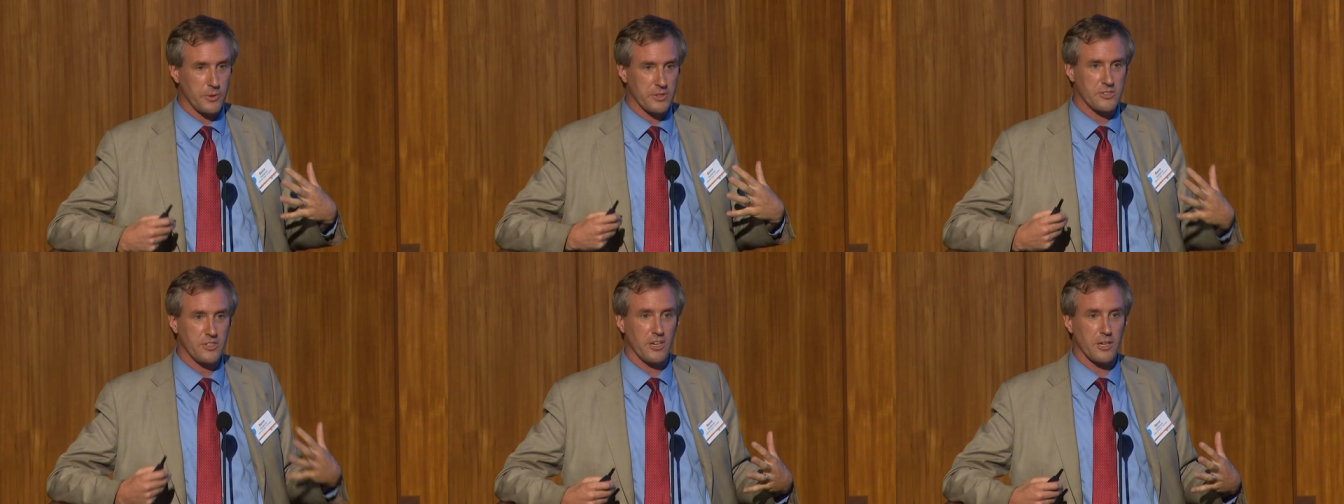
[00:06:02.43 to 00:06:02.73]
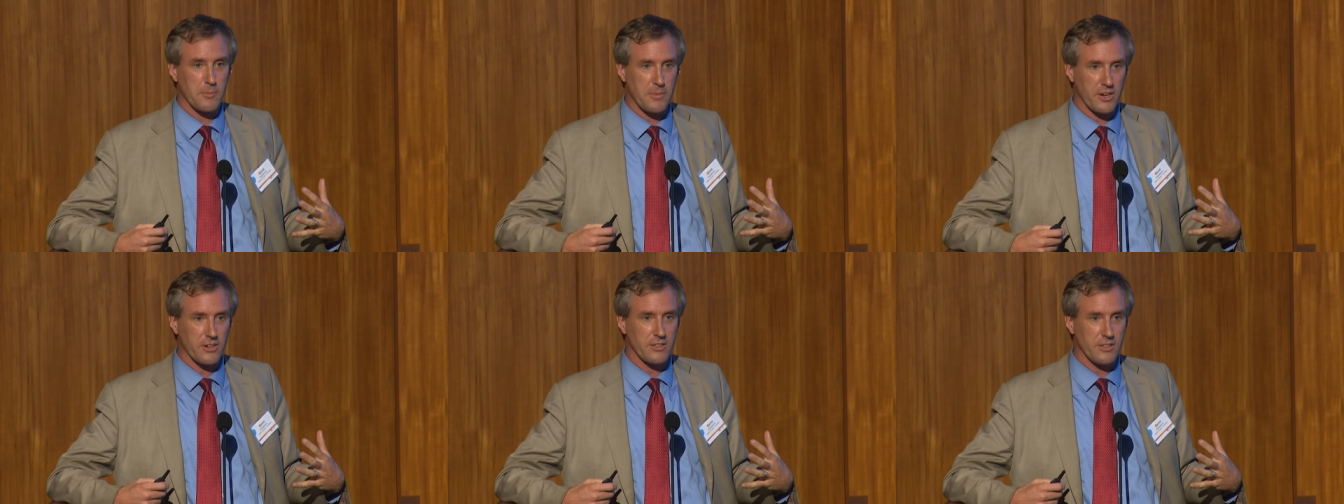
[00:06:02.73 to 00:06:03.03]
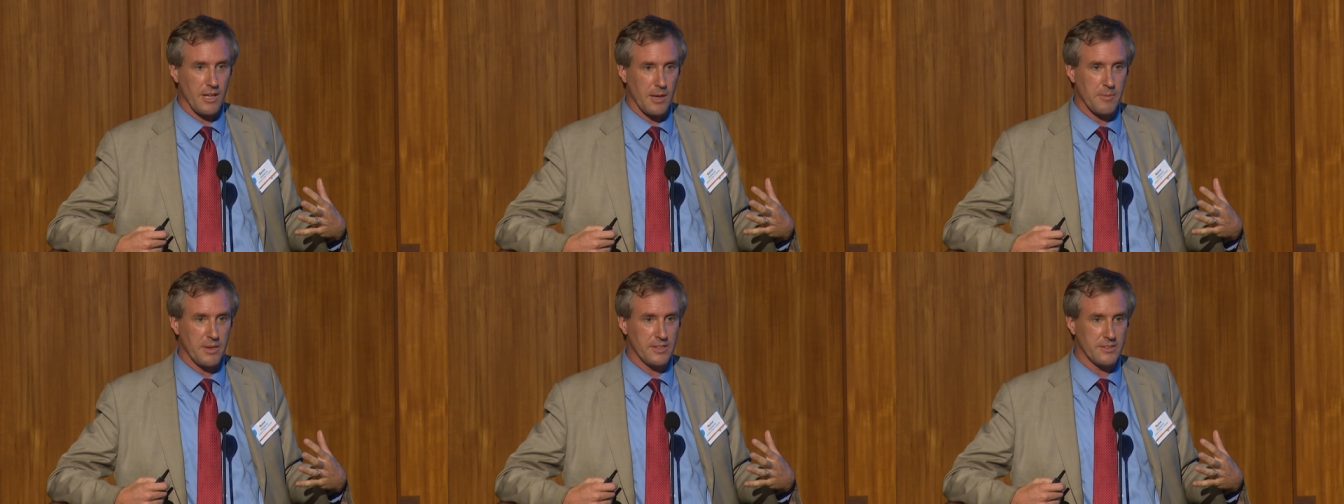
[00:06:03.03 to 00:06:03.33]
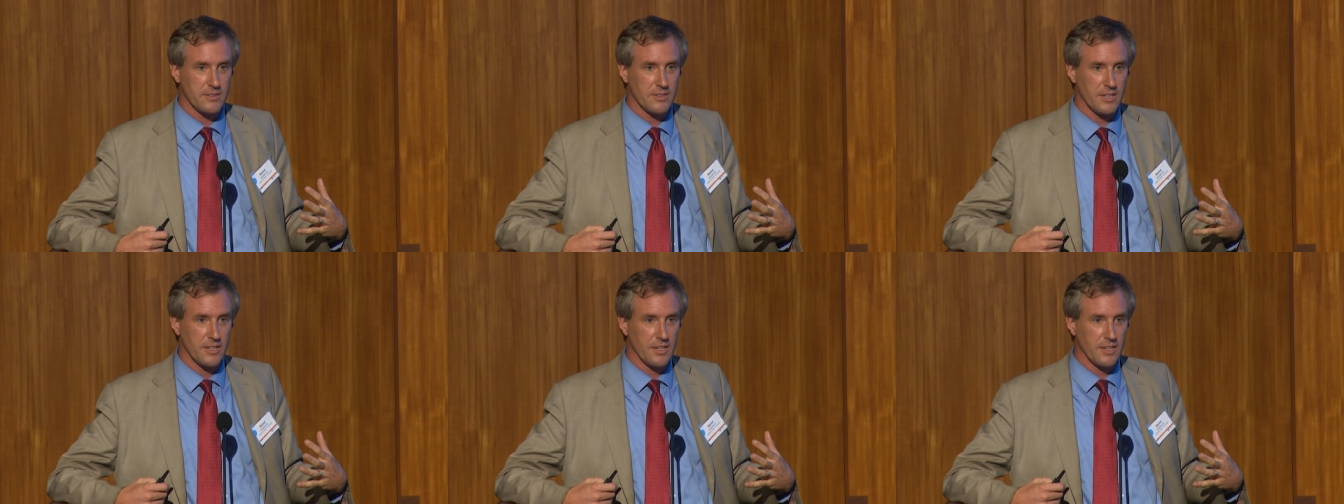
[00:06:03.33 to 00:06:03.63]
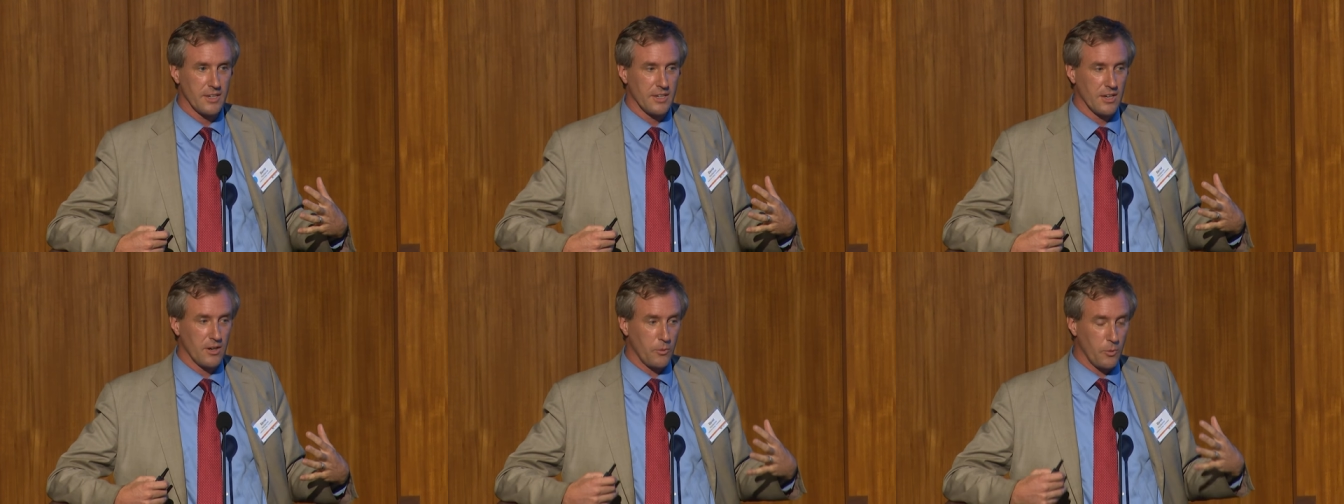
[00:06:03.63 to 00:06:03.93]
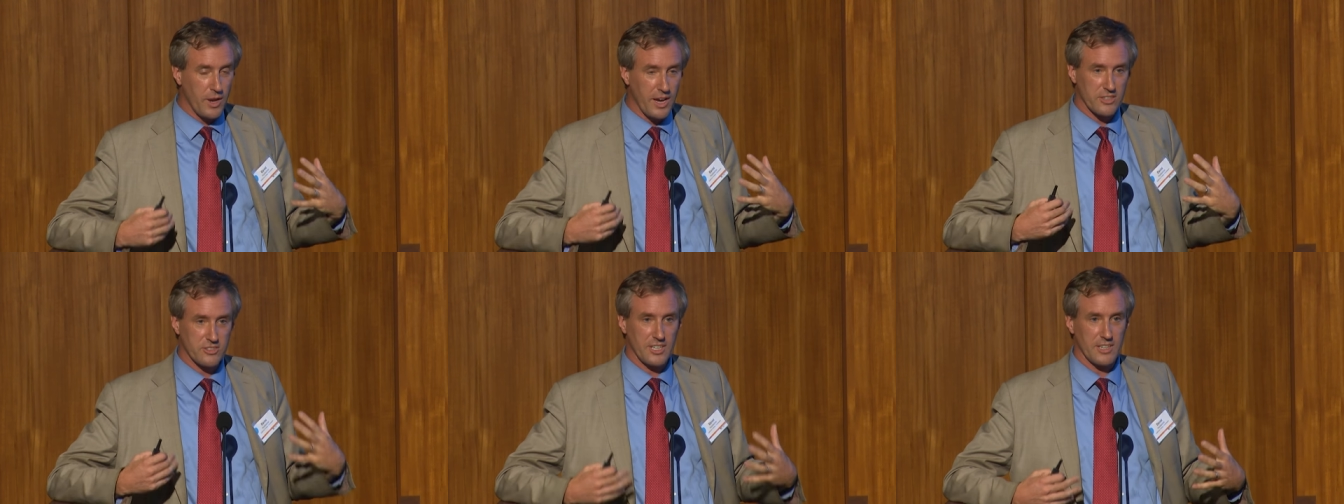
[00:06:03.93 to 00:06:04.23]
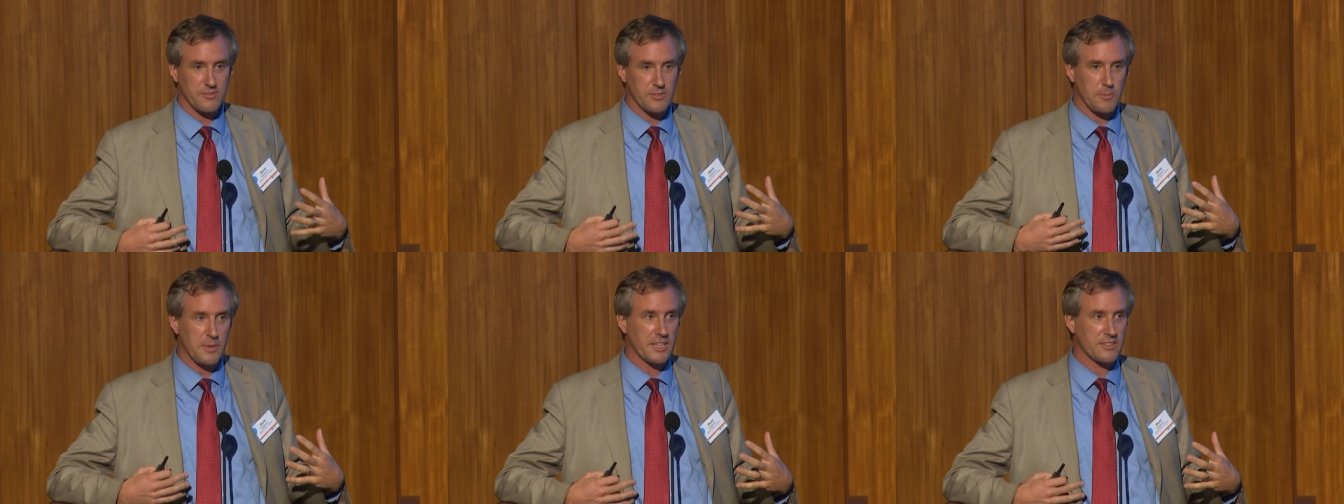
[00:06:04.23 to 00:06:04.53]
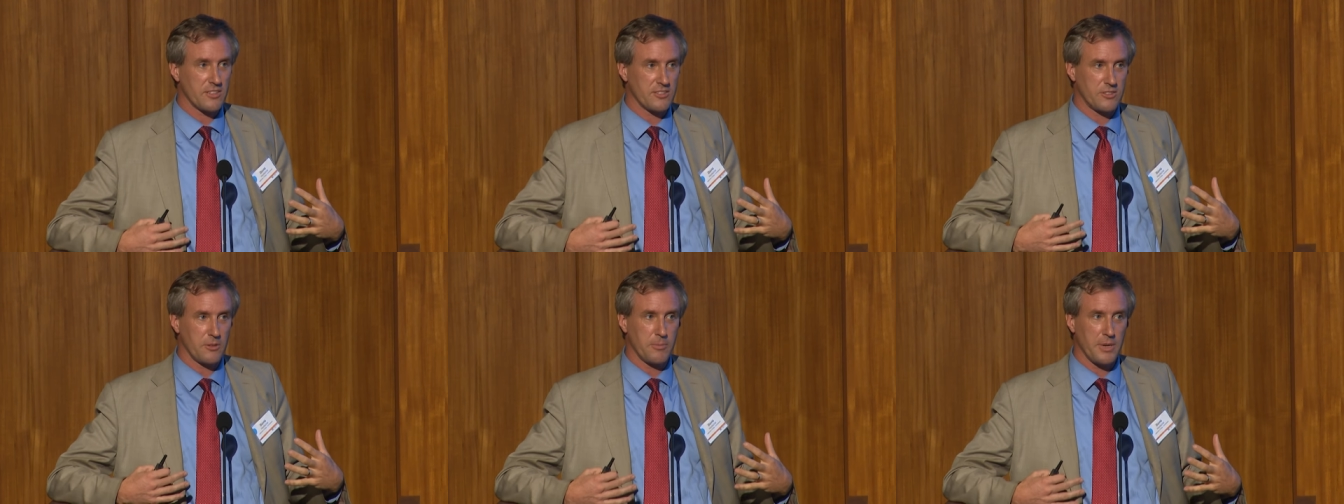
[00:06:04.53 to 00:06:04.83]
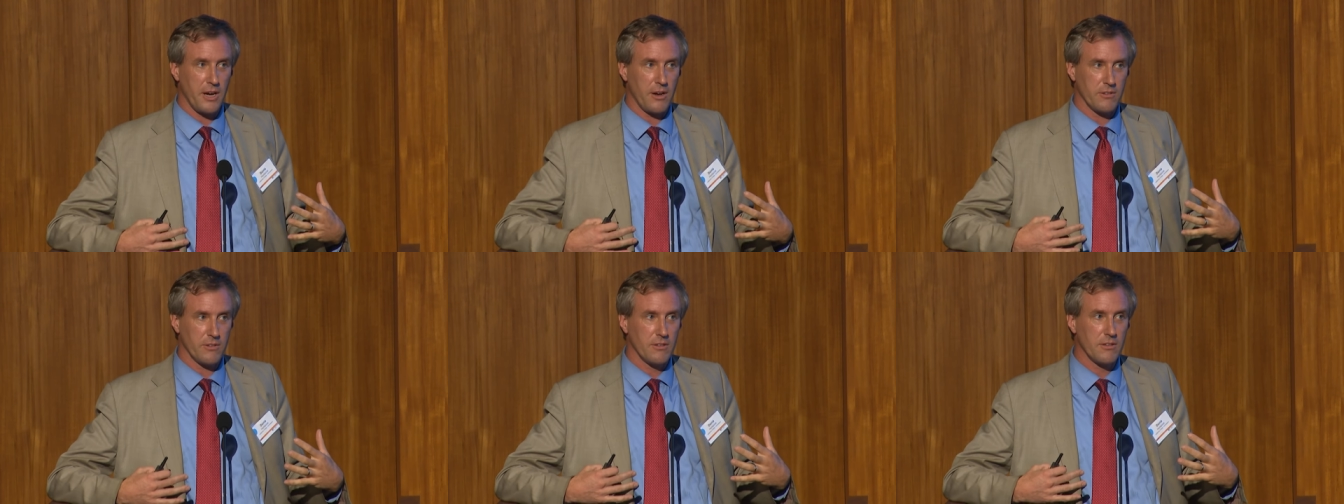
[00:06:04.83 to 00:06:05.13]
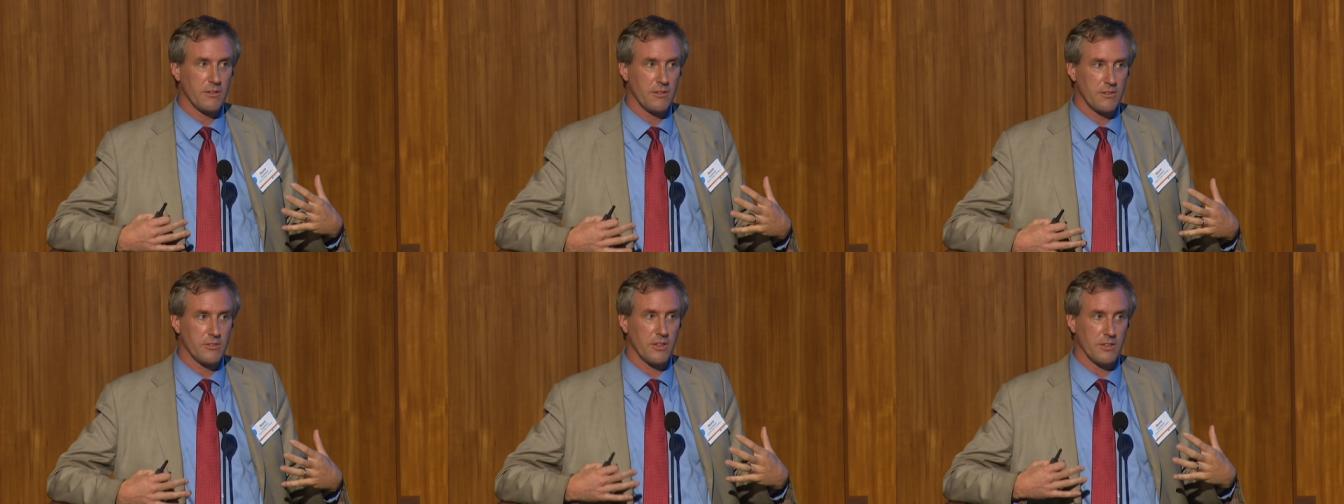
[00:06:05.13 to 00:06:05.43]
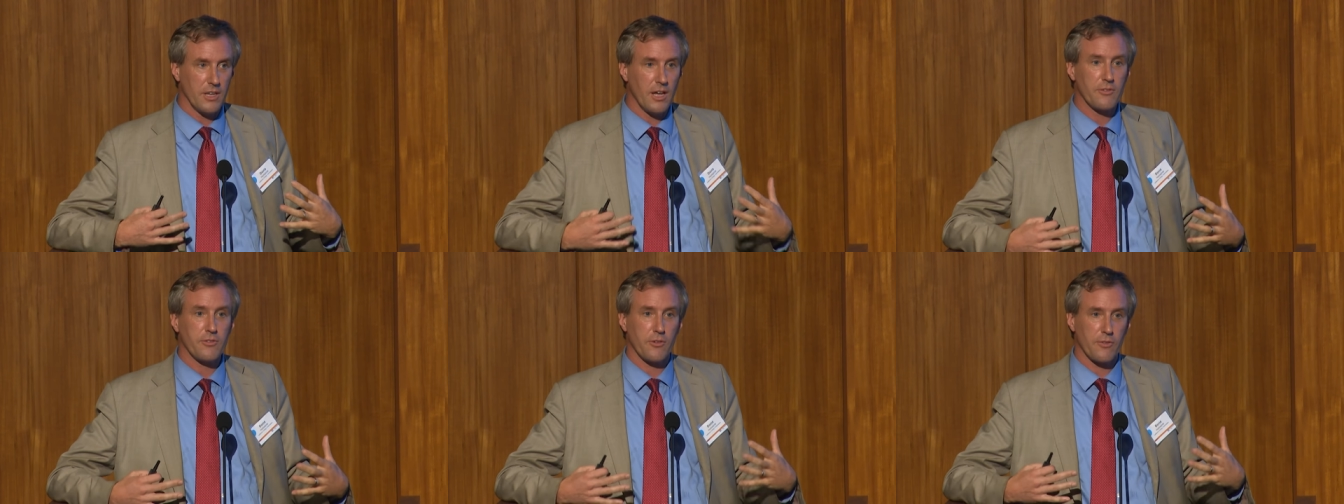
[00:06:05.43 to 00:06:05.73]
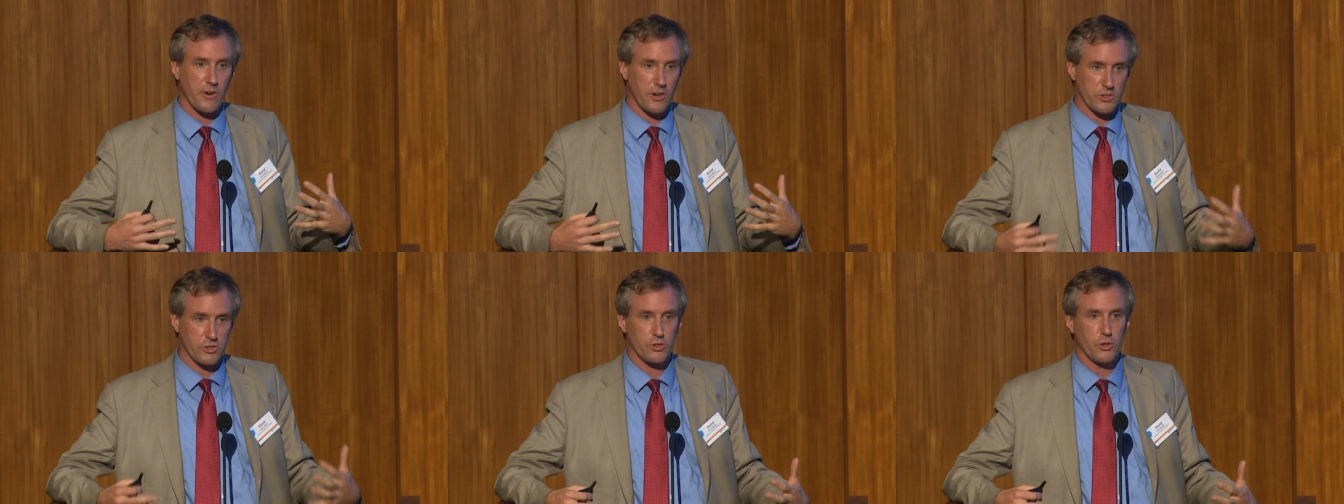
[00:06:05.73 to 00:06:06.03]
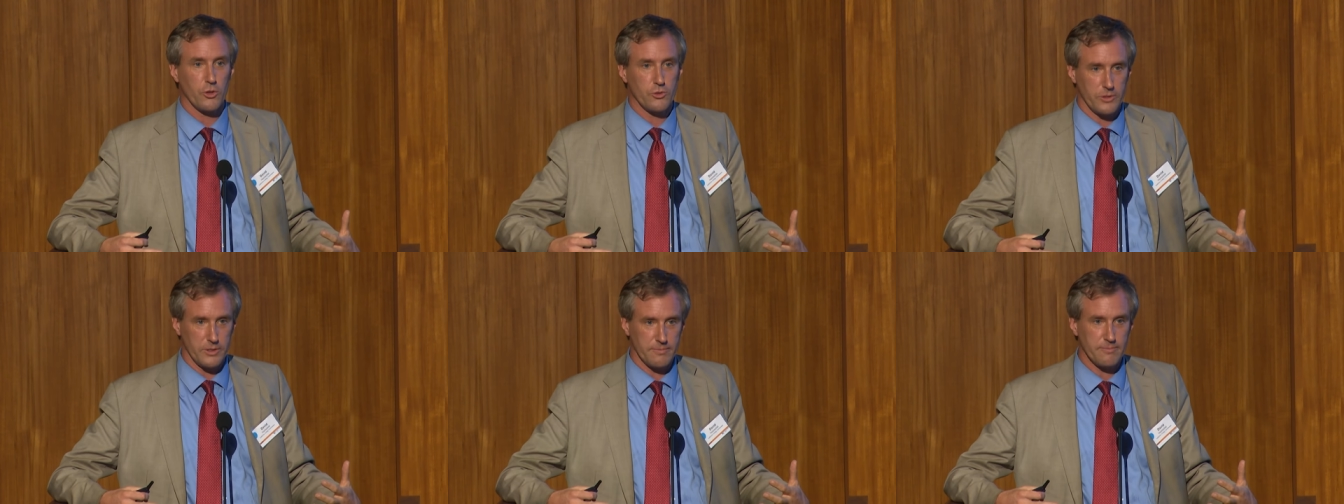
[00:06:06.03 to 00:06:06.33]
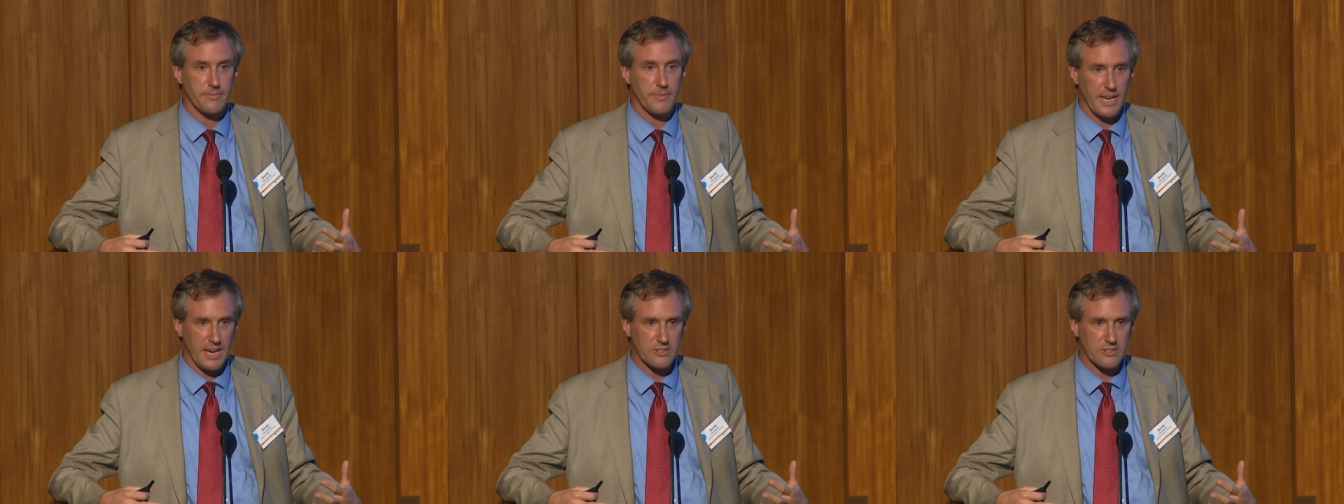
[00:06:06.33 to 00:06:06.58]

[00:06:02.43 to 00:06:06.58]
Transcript: we talk about climate, we actually have to make this about the love of our children,